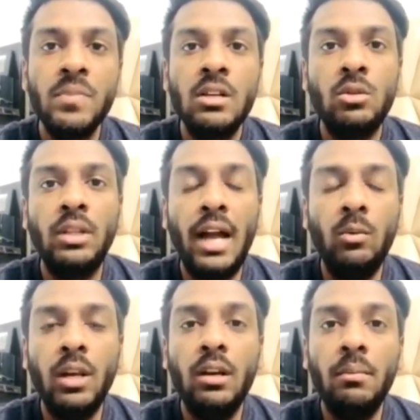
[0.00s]
so that
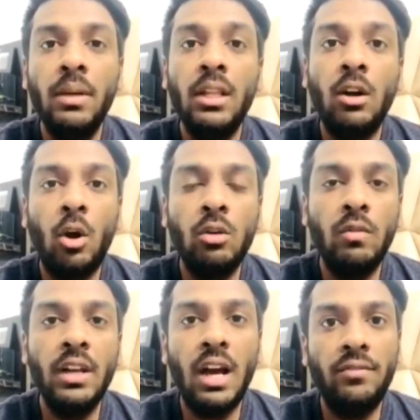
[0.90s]
will come in the CROC
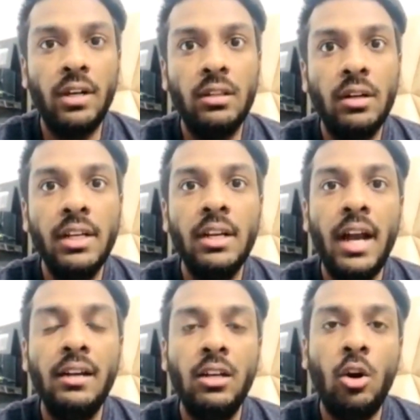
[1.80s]
1 after third year.
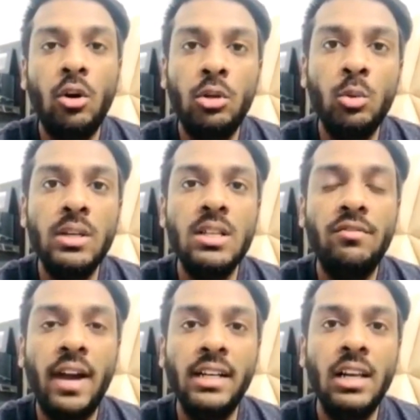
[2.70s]
And CROC 2 is the
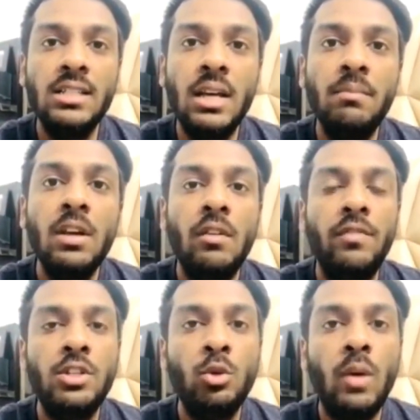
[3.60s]
final exam
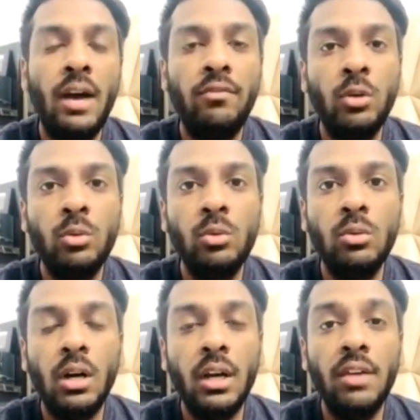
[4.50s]
which you have to
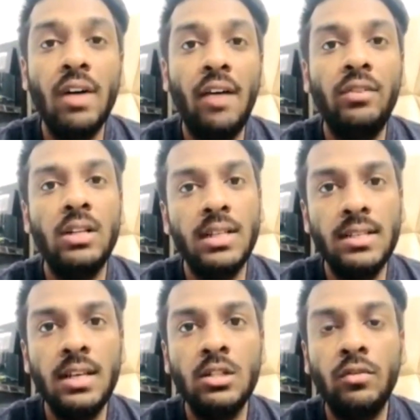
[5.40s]
give after
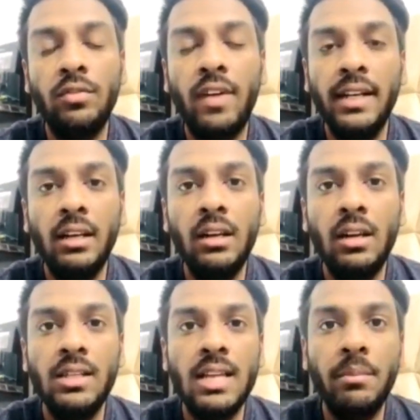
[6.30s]
6 years of the final
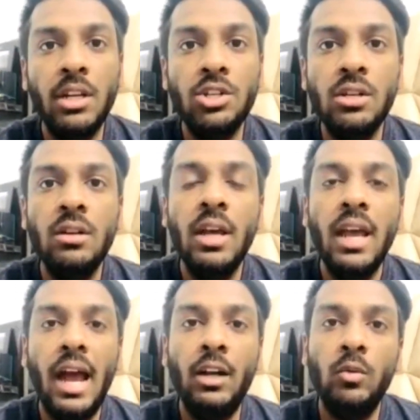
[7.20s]
examination,
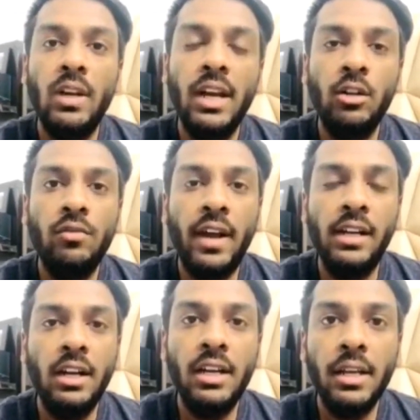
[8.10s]
and you will get your
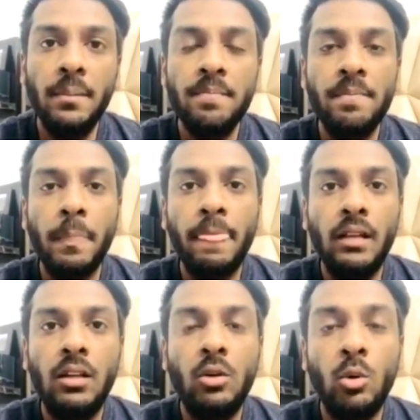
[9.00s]
final degree.
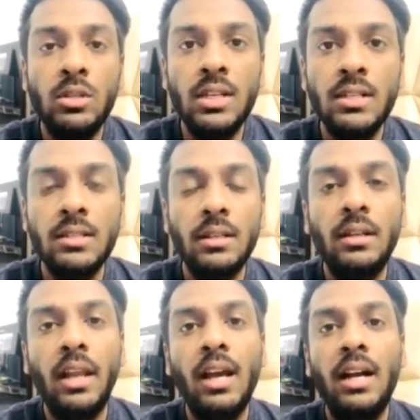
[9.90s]
The courses
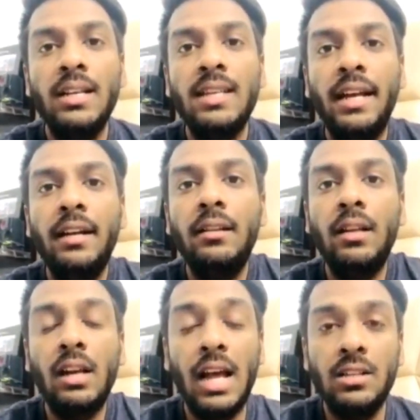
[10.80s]
like are designed,
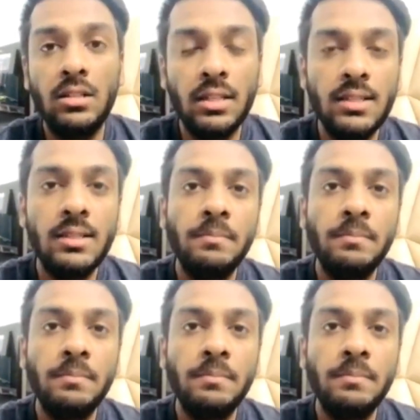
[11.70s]
the classes